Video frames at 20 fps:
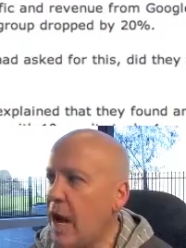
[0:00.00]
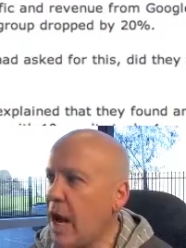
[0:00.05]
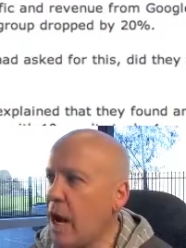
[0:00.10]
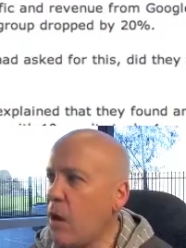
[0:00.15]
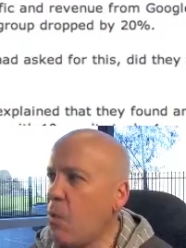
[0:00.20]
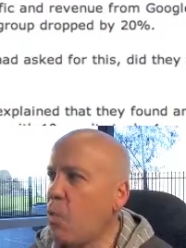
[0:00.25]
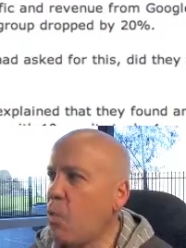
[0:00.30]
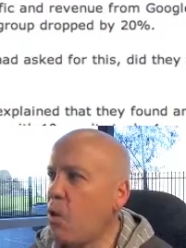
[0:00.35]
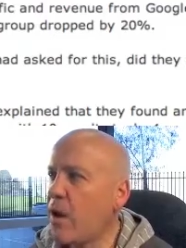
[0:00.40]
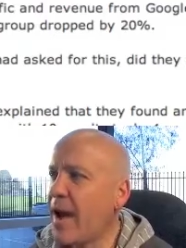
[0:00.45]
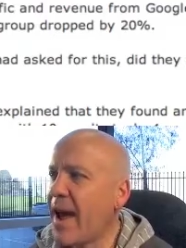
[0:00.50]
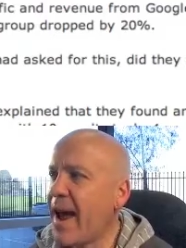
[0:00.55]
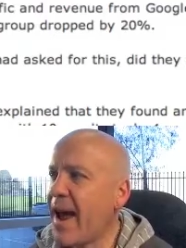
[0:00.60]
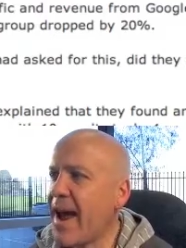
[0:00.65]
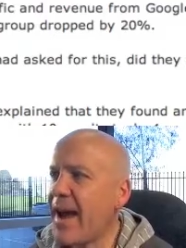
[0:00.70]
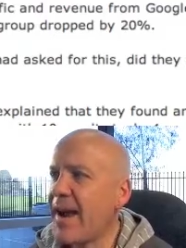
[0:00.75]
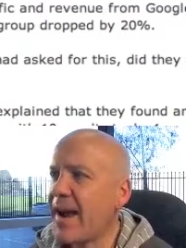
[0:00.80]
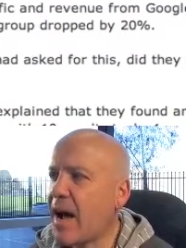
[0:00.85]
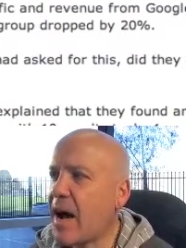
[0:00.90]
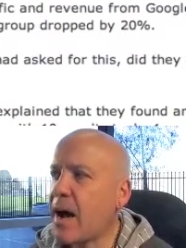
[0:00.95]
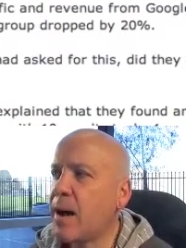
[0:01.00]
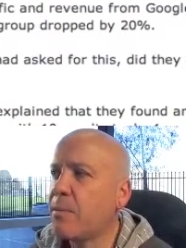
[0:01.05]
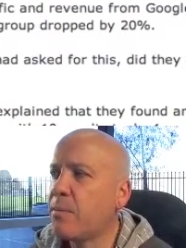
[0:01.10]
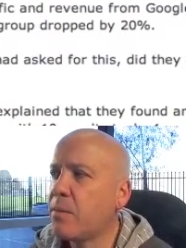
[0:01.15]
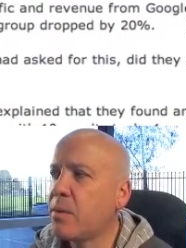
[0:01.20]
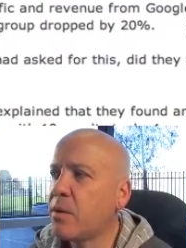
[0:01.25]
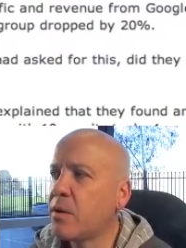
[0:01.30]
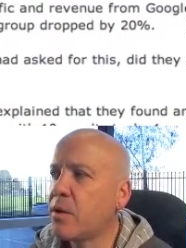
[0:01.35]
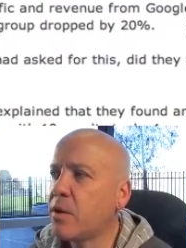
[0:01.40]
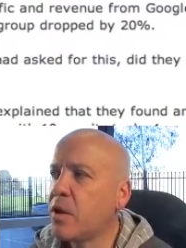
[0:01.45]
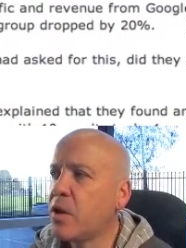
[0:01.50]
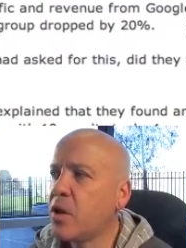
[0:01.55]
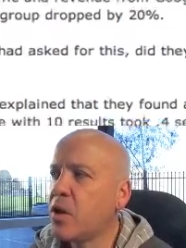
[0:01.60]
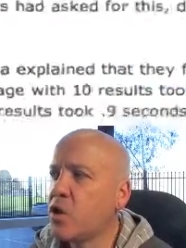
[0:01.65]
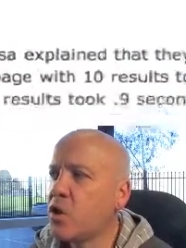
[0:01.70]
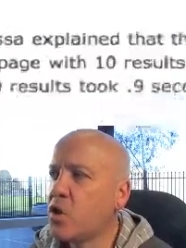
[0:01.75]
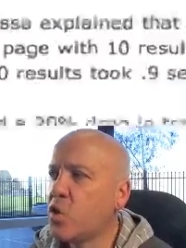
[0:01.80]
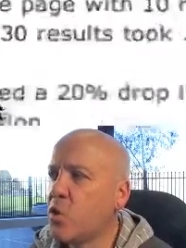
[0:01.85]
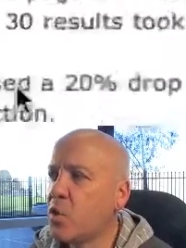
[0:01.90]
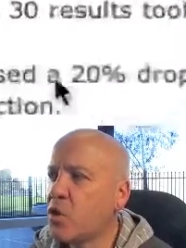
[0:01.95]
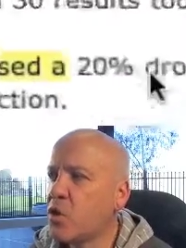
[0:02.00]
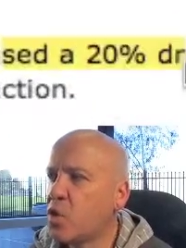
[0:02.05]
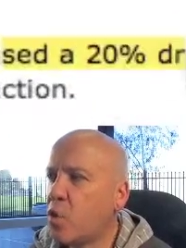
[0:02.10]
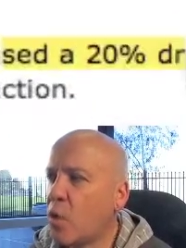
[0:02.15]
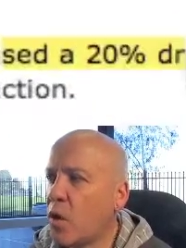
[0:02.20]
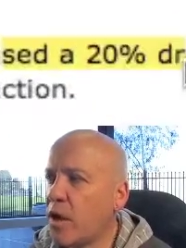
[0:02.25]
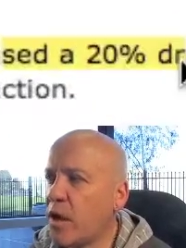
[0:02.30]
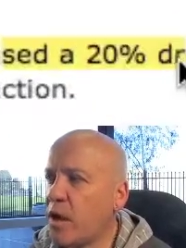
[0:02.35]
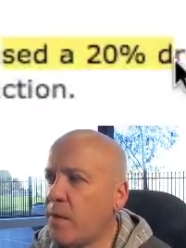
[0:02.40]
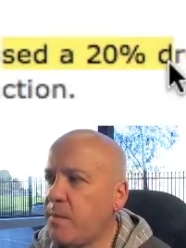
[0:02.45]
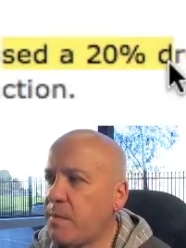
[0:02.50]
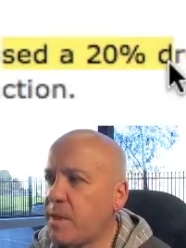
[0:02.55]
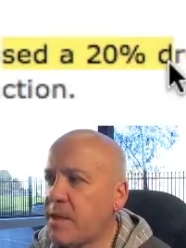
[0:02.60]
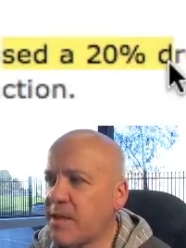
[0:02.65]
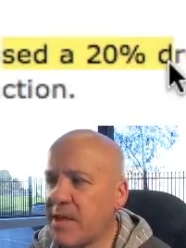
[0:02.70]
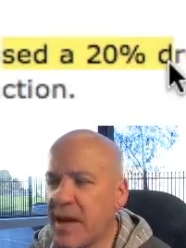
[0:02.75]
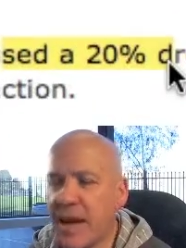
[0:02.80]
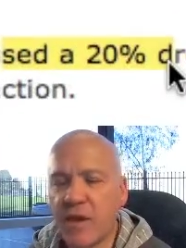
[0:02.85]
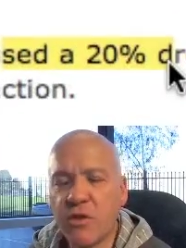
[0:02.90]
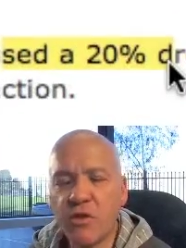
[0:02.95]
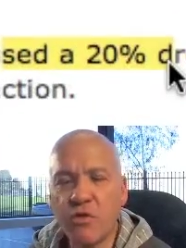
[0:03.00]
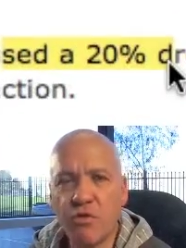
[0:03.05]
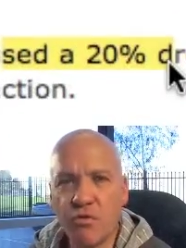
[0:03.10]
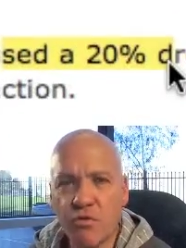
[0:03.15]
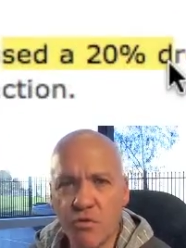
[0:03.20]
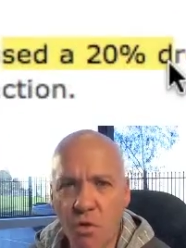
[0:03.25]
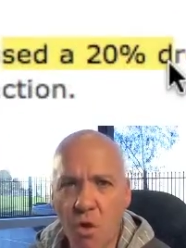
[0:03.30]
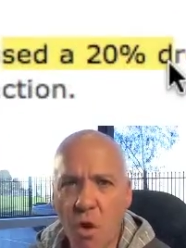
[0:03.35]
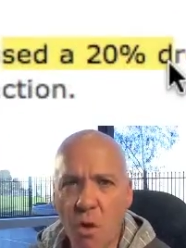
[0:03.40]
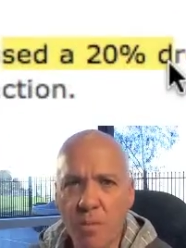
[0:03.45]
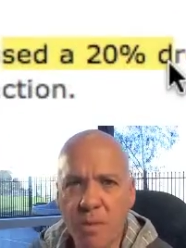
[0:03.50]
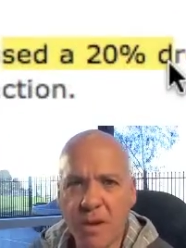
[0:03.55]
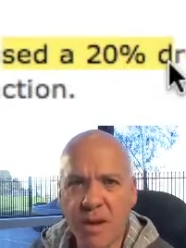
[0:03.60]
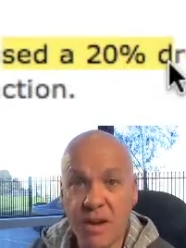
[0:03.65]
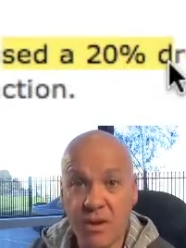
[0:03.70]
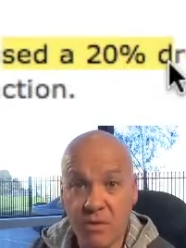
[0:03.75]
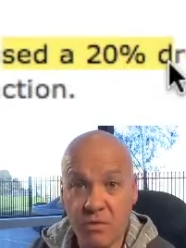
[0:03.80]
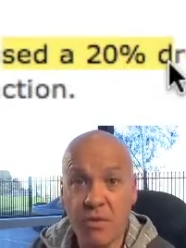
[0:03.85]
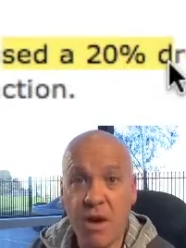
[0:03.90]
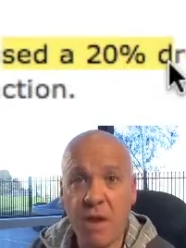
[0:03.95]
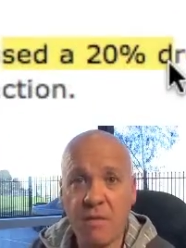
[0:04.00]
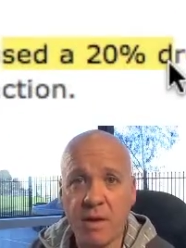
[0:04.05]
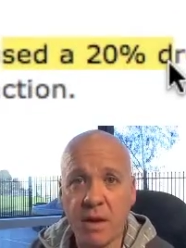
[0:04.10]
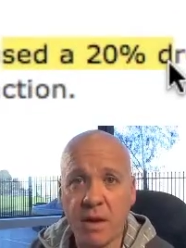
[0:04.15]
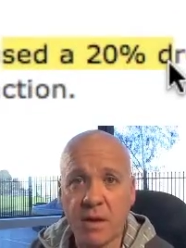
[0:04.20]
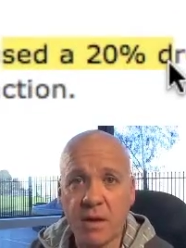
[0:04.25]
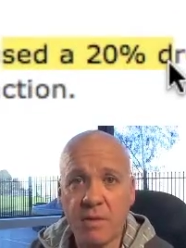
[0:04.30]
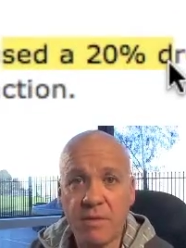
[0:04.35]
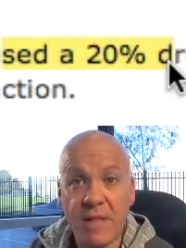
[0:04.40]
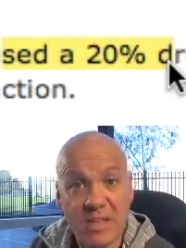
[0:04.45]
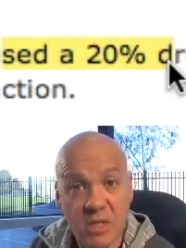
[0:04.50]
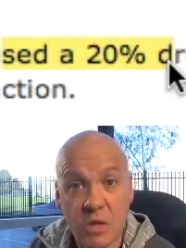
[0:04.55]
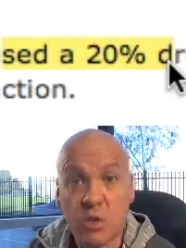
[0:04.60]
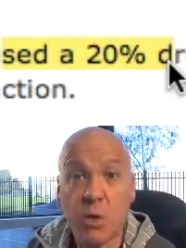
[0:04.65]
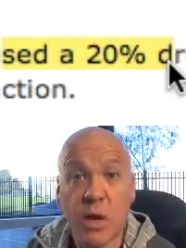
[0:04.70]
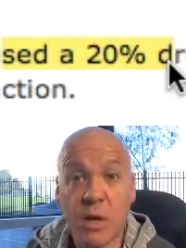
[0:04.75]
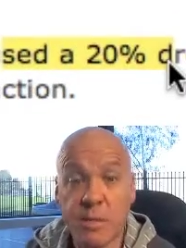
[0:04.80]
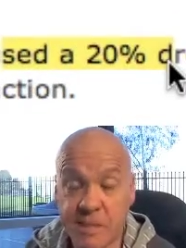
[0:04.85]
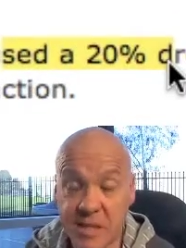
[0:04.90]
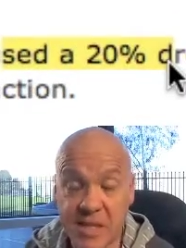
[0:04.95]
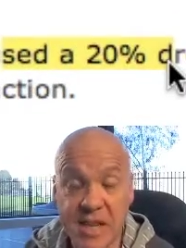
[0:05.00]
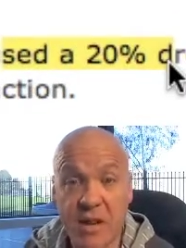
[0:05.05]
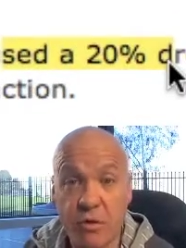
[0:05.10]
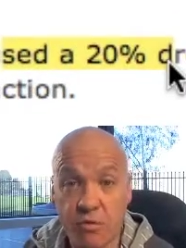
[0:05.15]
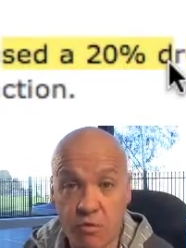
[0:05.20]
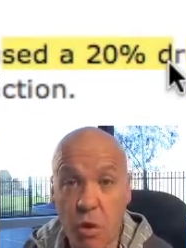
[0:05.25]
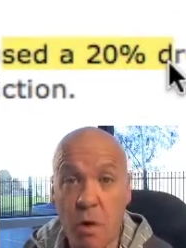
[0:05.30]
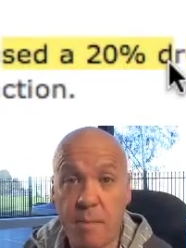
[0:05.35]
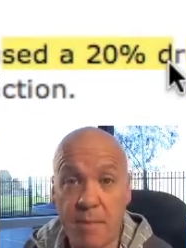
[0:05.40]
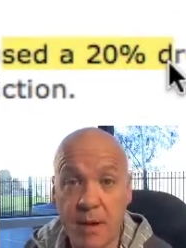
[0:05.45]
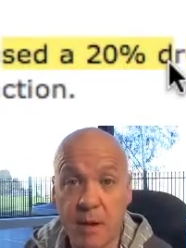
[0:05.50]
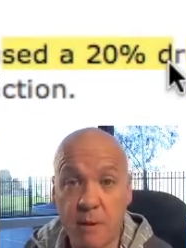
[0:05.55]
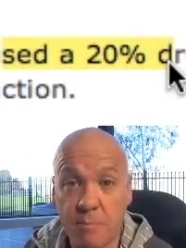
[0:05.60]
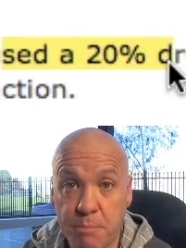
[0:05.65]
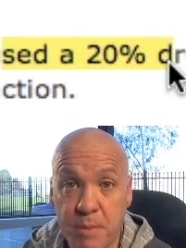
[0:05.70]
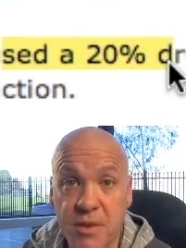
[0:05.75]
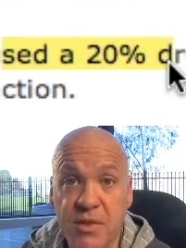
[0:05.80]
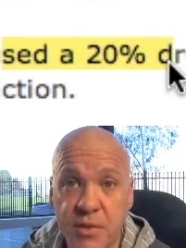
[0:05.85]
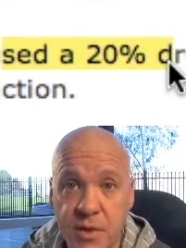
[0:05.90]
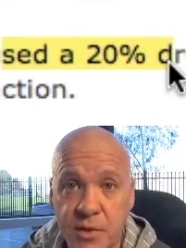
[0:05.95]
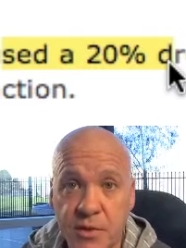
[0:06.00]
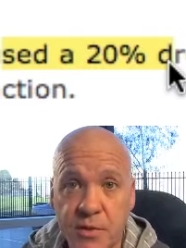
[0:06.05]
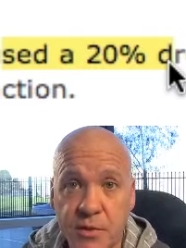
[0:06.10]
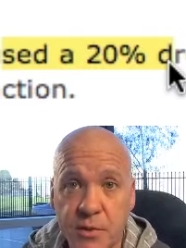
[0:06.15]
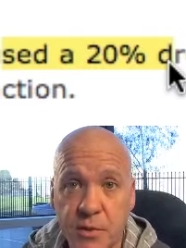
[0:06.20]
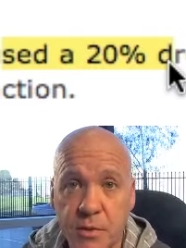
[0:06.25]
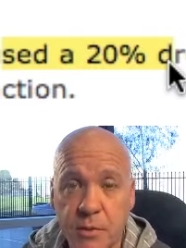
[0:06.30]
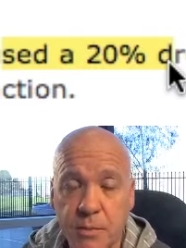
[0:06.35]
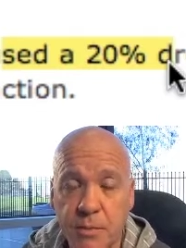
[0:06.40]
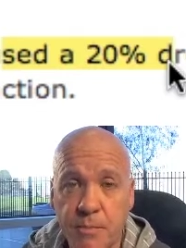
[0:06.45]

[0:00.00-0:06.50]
it would add up to a 20% drop in traffic. That's a 20% drop in business.